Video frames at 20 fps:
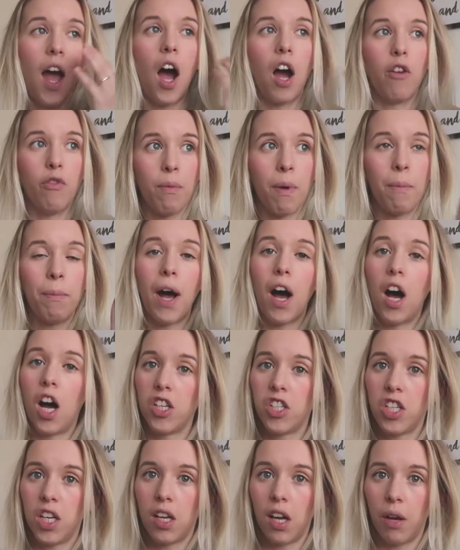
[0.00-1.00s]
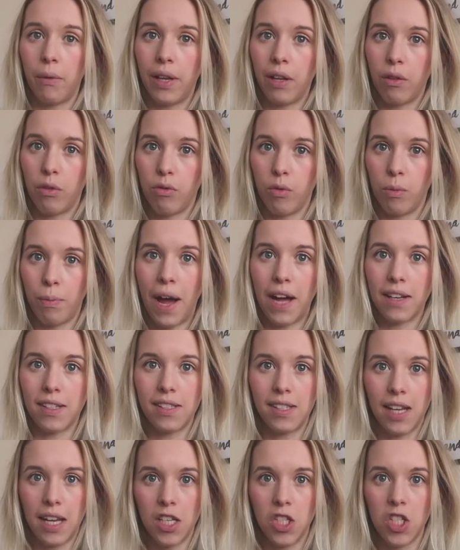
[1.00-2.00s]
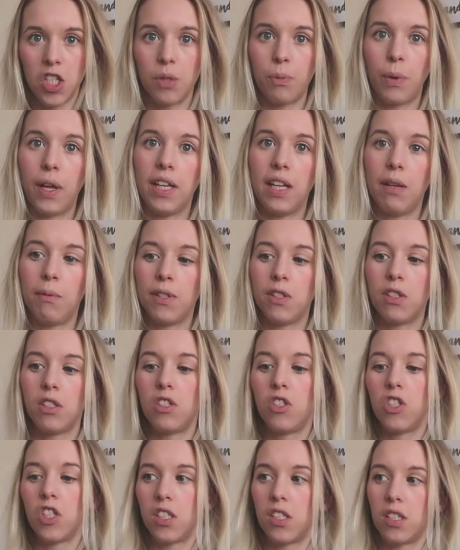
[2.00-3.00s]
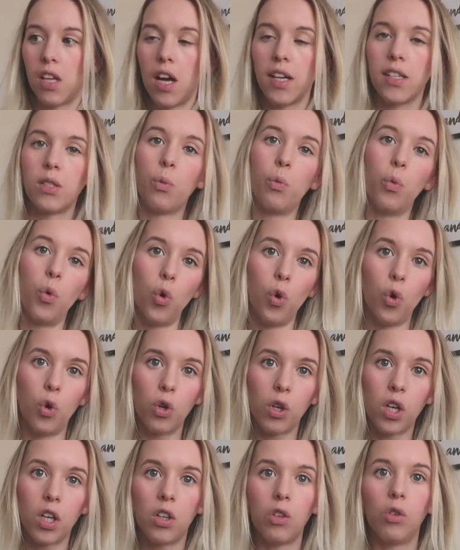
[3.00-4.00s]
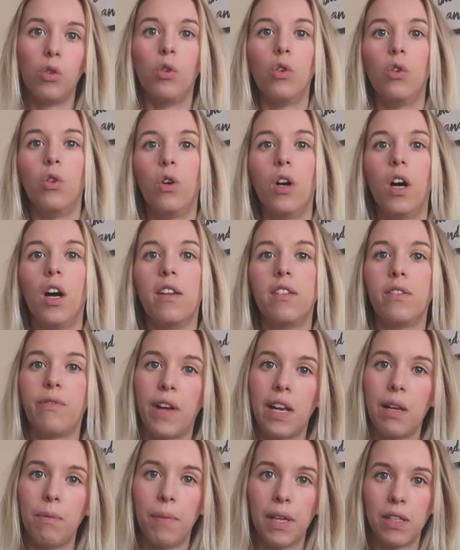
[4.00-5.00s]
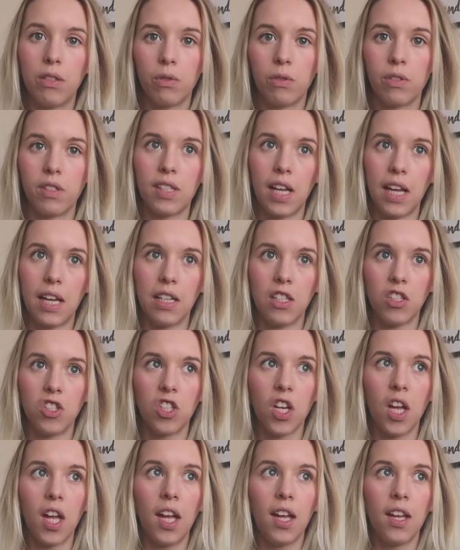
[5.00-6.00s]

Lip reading: I remember Archie going through bad stages when he was just starting to walk, or a developmental stage.